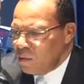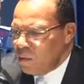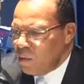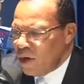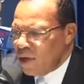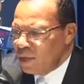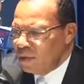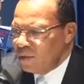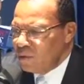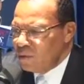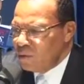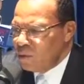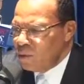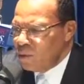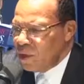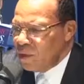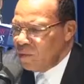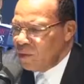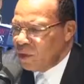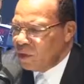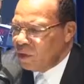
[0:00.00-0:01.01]
when
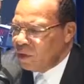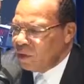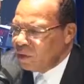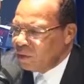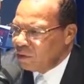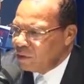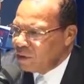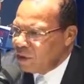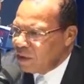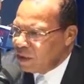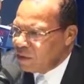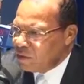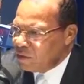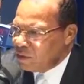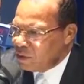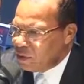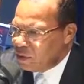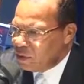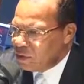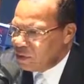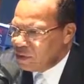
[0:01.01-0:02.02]
we were called
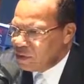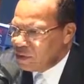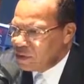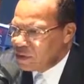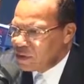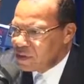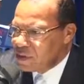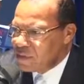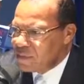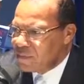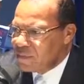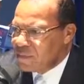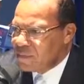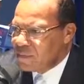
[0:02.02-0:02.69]
Negroes,